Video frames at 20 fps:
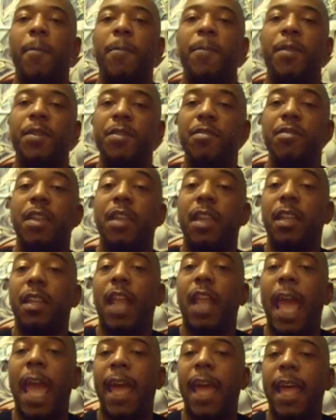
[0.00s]
You
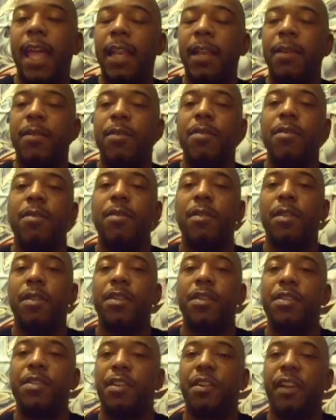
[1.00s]
can add
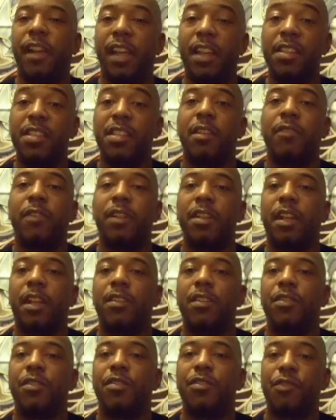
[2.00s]
this to your hand instead of
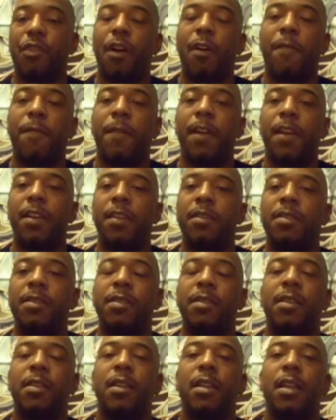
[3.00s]
conducting your draw
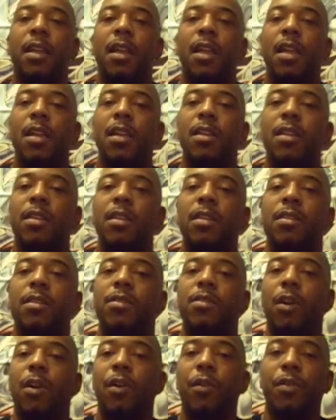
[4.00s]
phase.
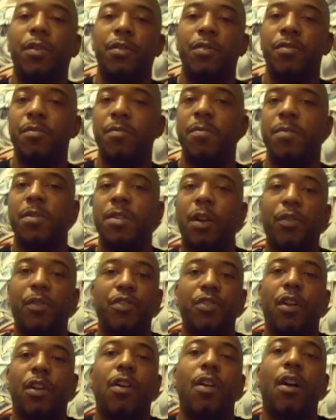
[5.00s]
So you
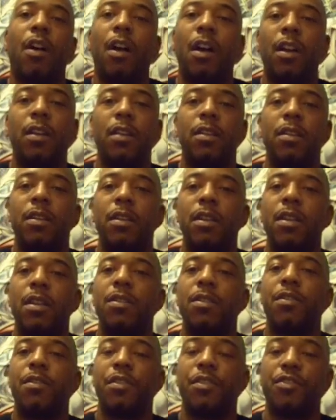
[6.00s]
don't draw a card
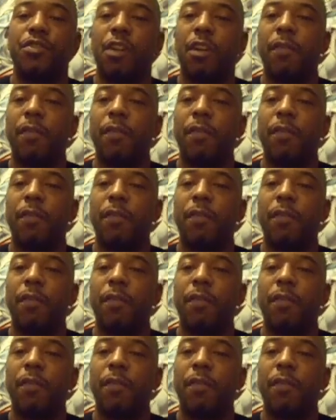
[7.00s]
during your